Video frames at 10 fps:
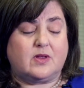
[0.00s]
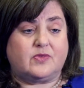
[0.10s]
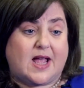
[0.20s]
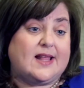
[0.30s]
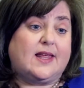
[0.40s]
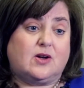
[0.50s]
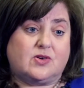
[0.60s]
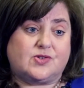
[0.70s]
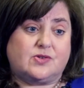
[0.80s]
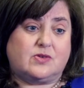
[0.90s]
dilator
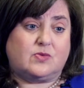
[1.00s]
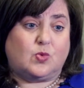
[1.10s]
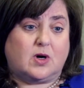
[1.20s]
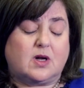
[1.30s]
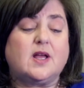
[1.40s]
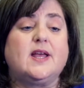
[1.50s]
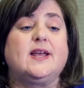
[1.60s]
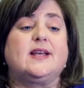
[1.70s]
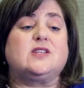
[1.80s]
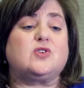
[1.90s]
work.
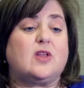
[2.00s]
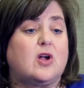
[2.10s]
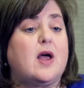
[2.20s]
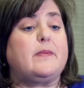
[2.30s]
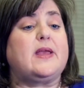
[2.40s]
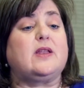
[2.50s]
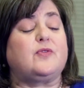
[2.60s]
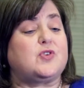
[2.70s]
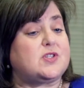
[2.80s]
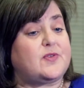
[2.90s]
And so they'll come in
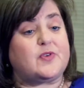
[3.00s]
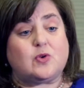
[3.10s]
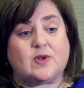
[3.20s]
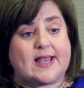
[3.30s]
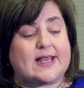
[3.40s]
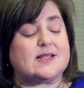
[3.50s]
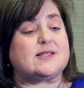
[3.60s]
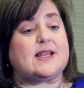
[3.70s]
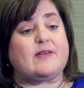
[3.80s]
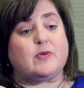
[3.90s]
for just a few
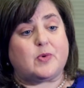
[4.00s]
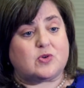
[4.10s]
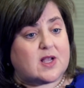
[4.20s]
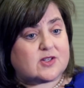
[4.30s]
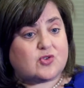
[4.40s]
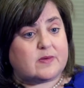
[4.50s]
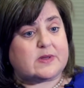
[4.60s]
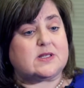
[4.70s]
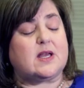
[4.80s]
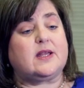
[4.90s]
days and have the Botox
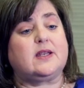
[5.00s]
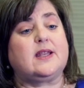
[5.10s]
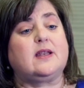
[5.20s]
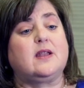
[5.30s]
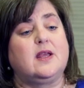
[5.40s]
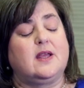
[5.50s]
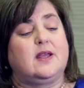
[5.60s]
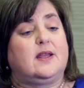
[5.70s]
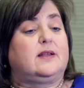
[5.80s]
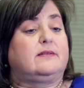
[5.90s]
treatment done, and
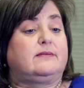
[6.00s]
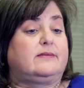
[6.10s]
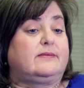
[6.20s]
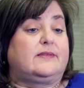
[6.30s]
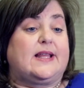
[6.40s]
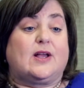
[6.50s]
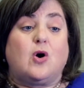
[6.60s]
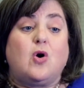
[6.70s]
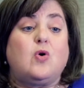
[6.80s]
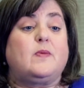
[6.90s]
they go
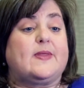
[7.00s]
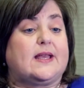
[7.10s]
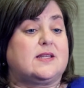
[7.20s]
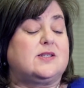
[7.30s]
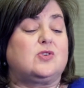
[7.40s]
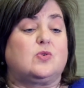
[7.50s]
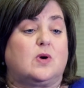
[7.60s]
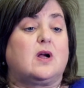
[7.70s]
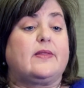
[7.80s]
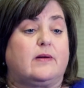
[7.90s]
home and they continue to
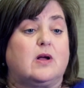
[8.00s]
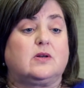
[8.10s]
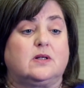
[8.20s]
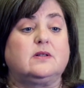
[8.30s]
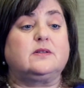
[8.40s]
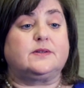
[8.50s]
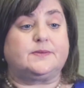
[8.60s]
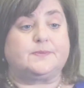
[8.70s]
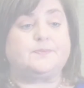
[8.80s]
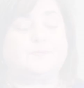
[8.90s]
work on their own.
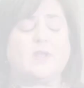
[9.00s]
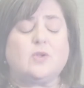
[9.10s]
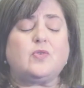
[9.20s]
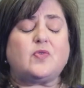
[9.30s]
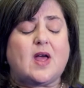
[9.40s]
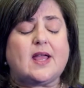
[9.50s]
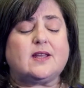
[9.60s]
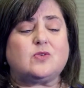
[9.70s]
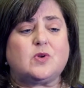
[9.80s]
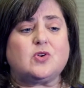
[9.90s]
What you'll
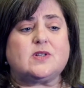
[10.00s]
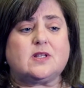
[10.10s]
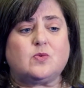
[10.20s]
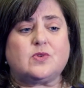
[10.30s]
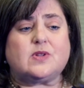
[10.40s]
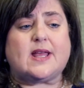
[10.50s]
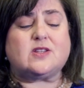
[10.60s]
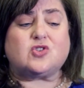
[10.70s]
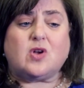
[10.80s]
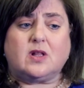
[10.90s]
find when you're dealing
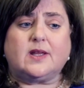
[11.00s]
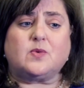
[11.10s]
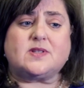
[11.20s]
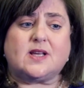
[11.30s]
and struggling with